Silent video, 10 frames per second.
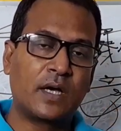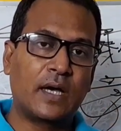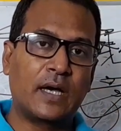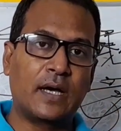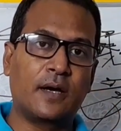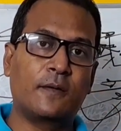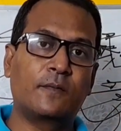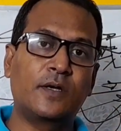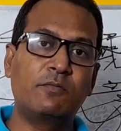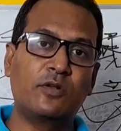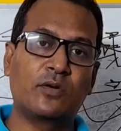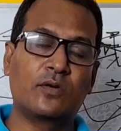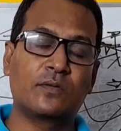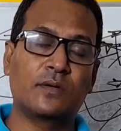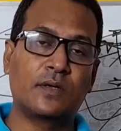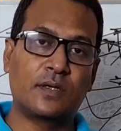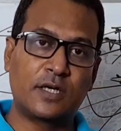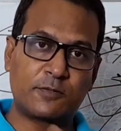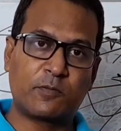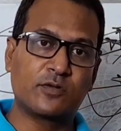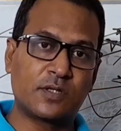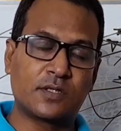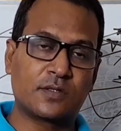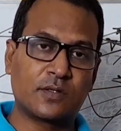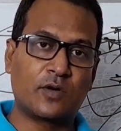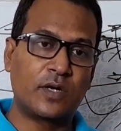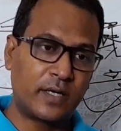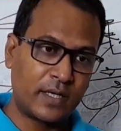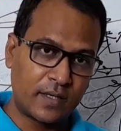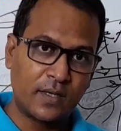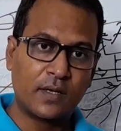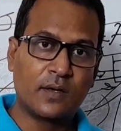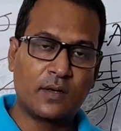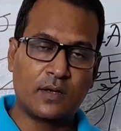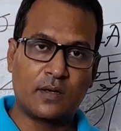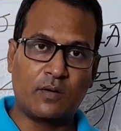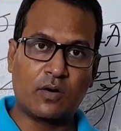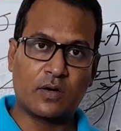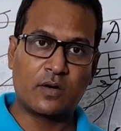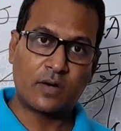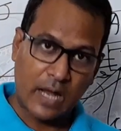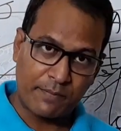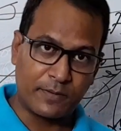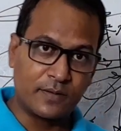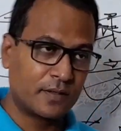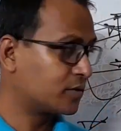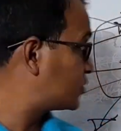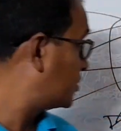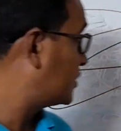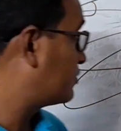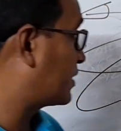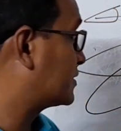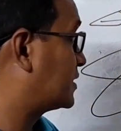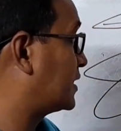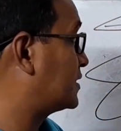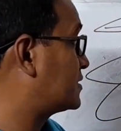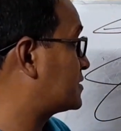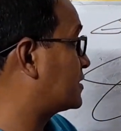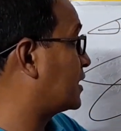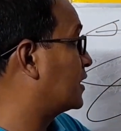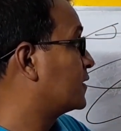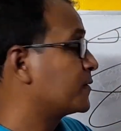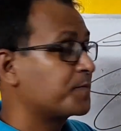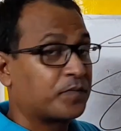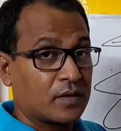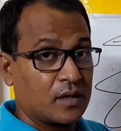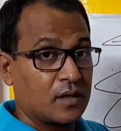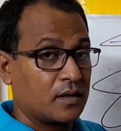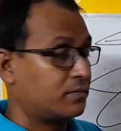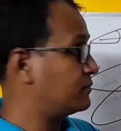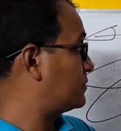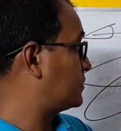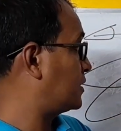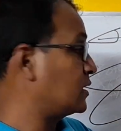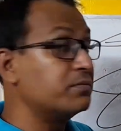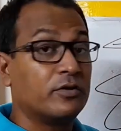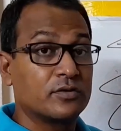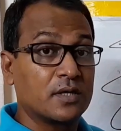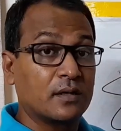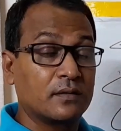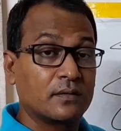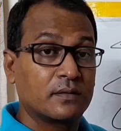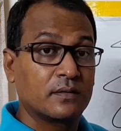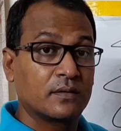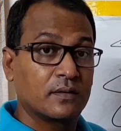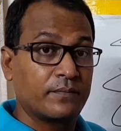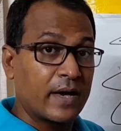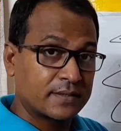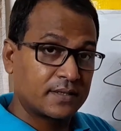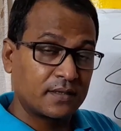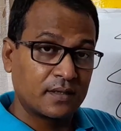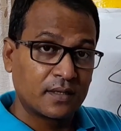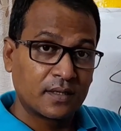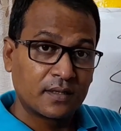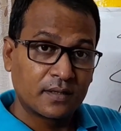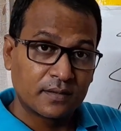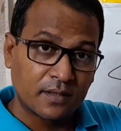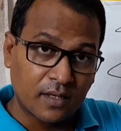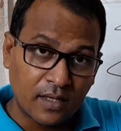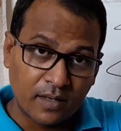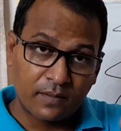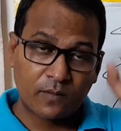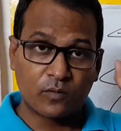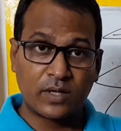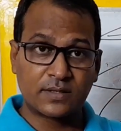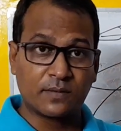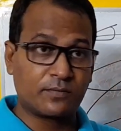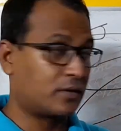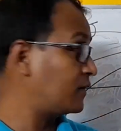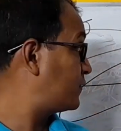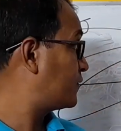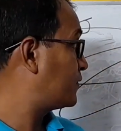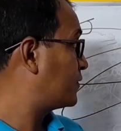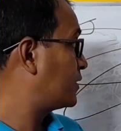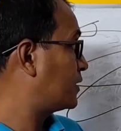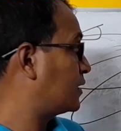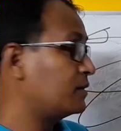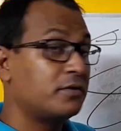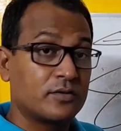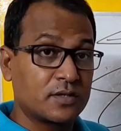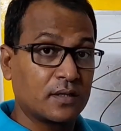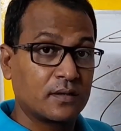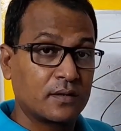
immuno responses already occurred or happened. So you can say this is the immunogen. Vaccine, the good example of immunogen.